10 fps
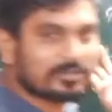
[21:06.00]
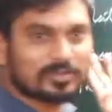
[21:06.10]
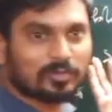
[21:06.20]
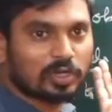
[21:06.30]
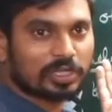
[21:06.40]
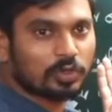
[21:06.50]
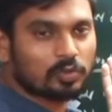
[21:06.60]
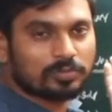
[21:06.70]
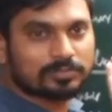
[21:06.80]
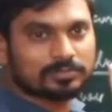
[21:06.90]
of the
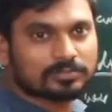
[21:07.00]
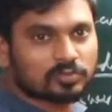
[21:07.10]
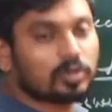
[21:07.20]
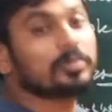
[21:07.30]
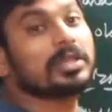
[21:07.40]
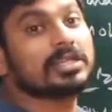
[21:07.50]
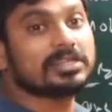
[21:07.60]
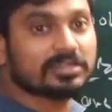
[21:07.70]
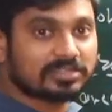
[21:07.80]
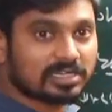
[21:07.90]
molecule, what will the
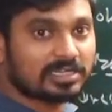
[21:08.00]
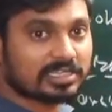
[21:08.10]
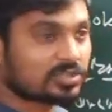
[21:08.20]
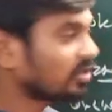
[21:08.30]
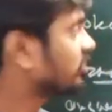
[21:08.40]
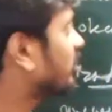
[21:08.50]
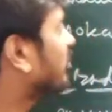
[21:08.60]
resulting structure of